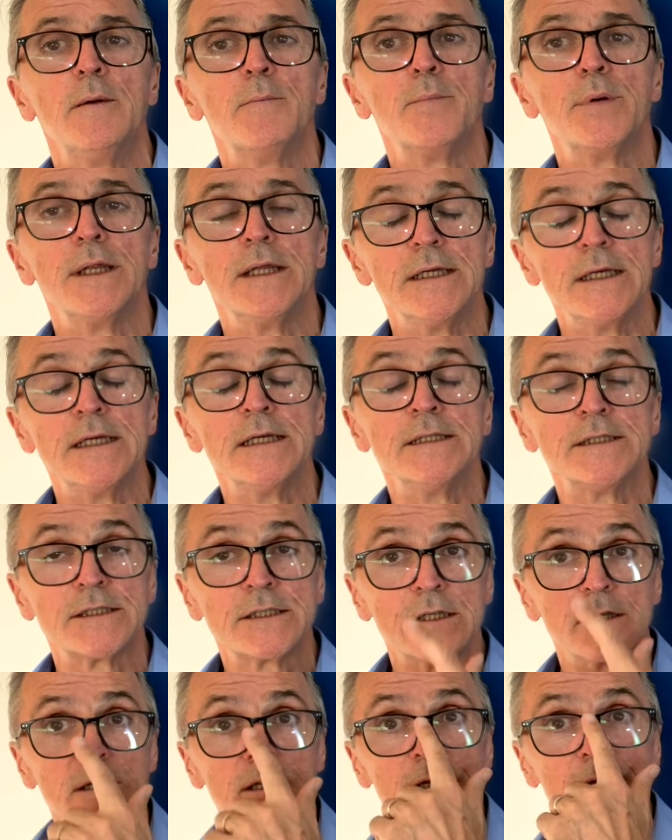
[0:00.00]
but it is
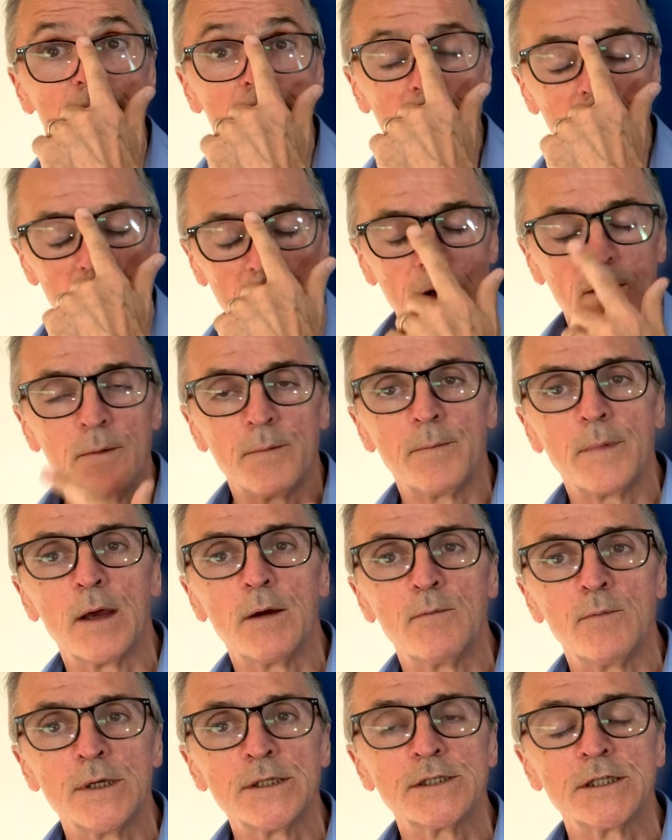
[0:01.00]
still
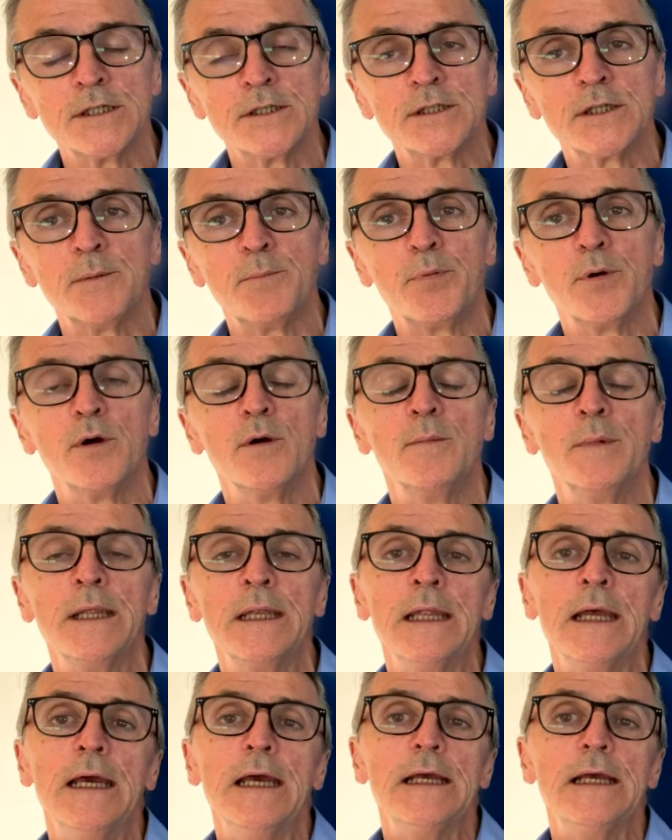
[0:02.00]
a residency permit